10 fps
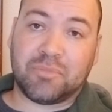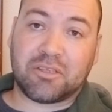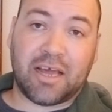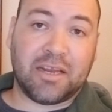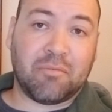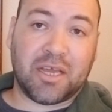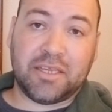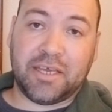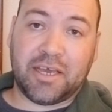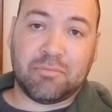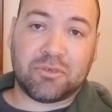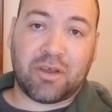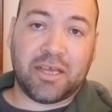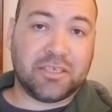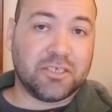Slide into my DMs,
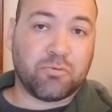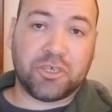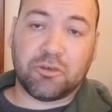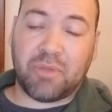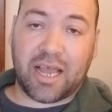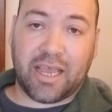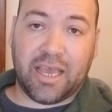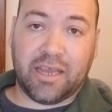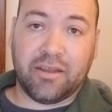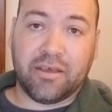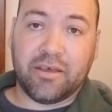right? It's just Richard Back 8.